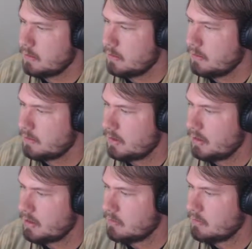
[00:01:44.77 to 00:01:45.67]

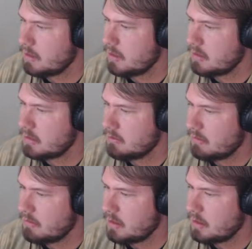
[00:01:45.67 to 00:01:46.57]
Alright, what else do
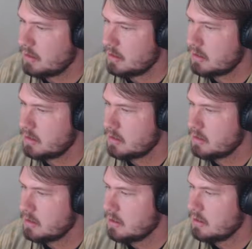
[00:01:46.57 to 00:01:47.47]
we want?
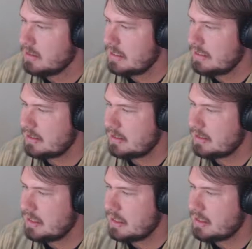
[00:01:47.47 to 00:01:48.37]

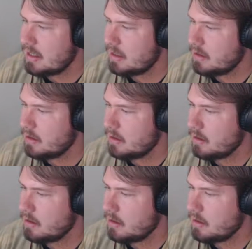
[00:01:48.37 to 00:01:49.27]
Tesla's not that
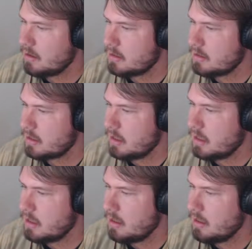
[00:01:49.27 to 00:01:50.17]
good.
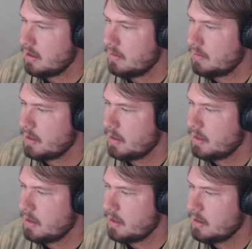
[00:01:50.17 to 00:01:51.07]
Um,
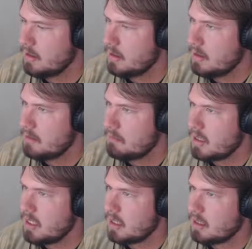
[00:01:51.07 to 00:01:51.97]

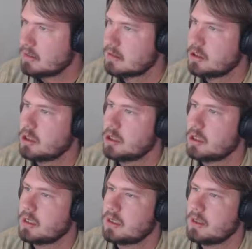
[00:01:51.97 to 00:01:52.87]
minigun's
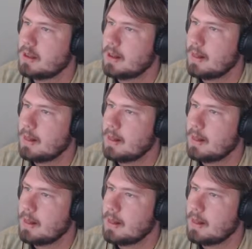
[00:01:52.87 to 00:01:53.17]
good.